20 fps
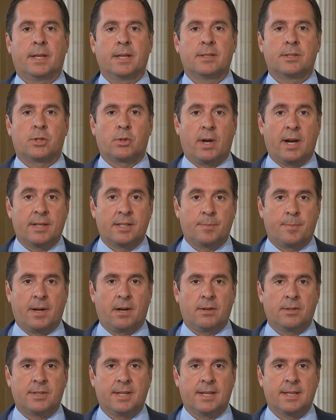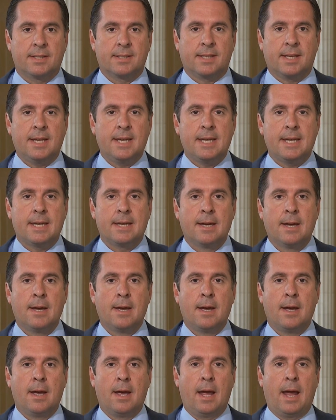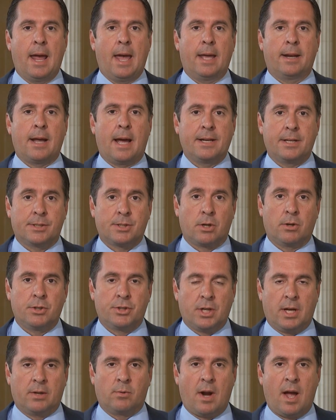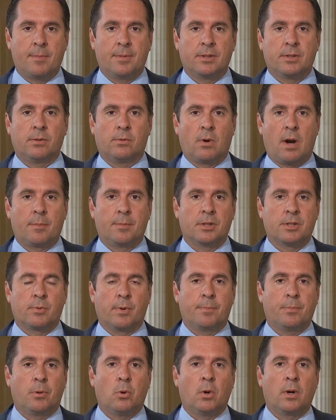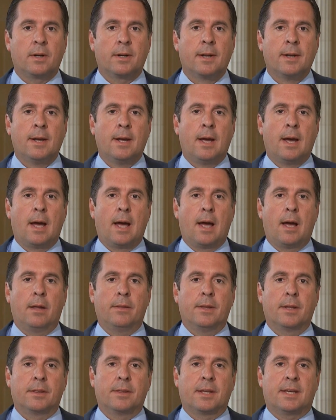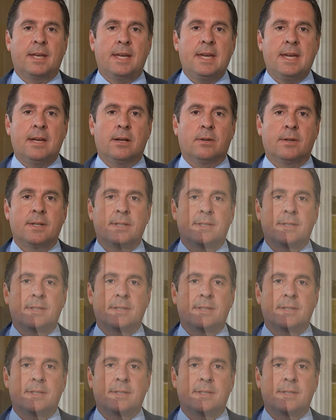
because transparency is key. And I just heard John Roberts, Roberts report. Uh, the, the, key here